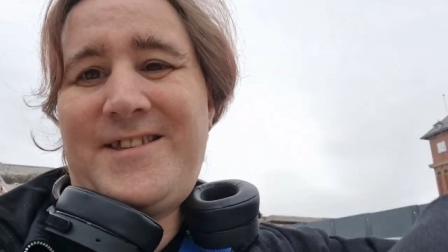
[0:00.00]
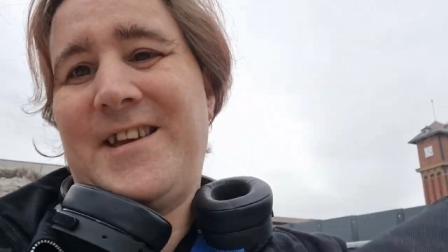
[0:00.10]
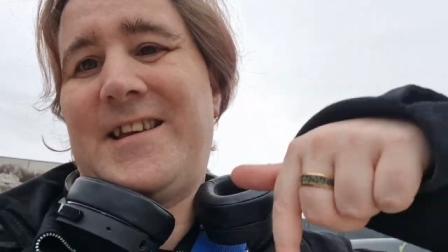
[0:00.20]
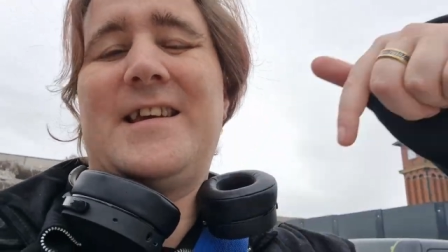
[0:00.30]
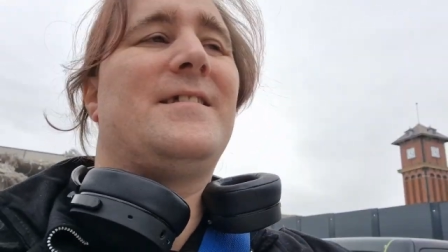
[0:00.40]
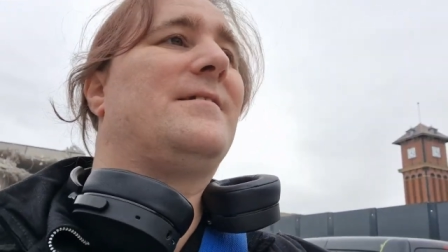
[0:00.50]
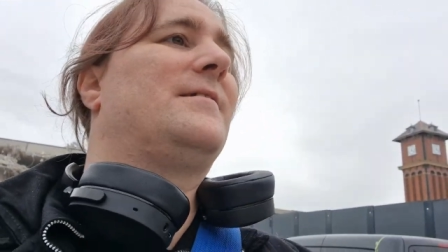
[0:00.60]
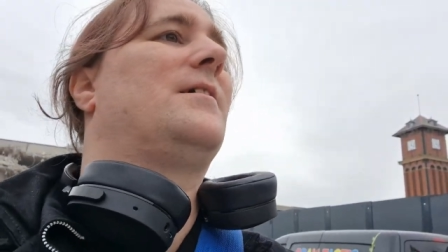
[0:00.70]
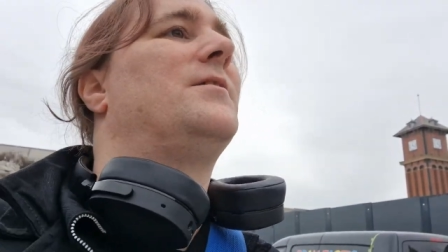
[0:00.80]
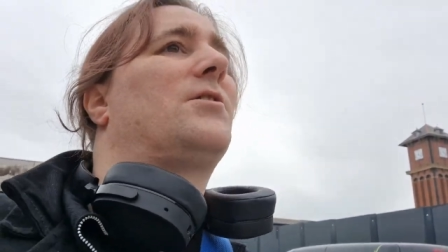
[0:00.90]
stick in
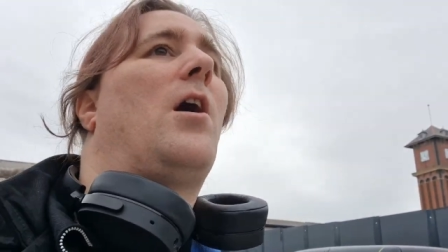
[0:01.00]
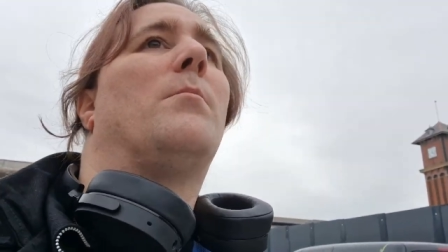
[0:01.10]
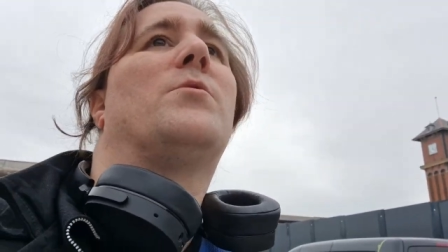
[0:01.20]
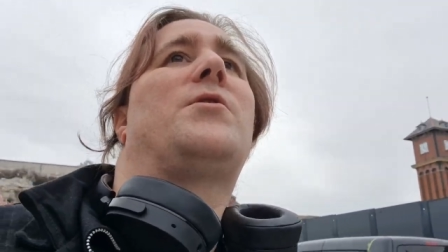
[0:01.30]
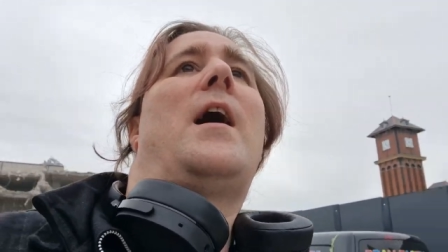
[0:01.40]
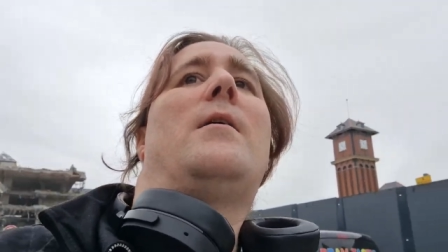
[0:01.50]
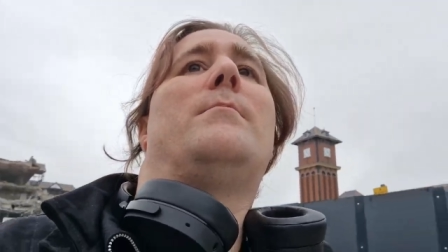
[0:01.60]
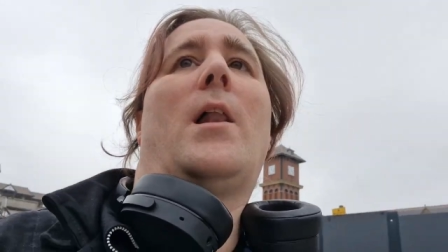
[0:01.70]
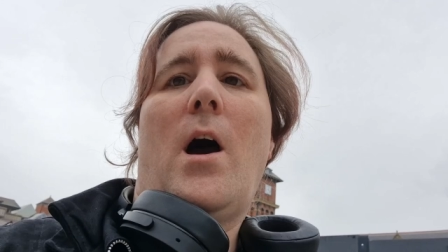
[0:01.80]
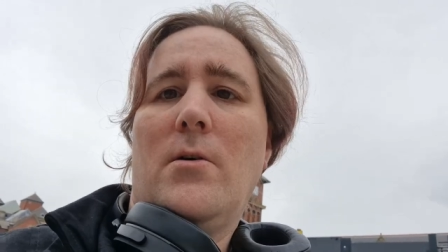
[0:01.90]
in the comments
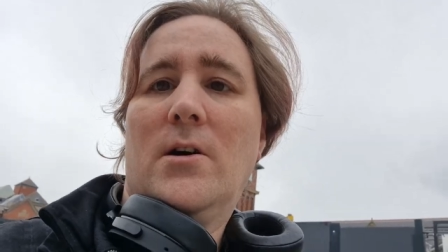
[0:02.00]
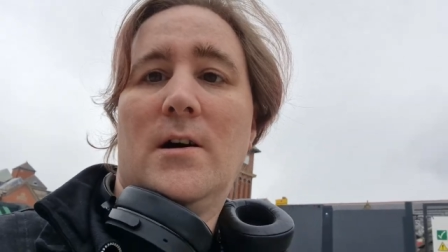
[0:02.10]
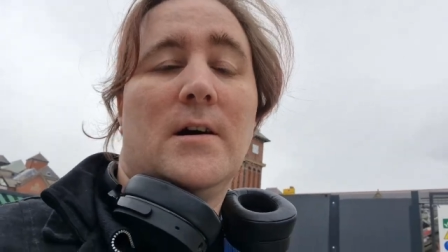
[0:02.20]
down below.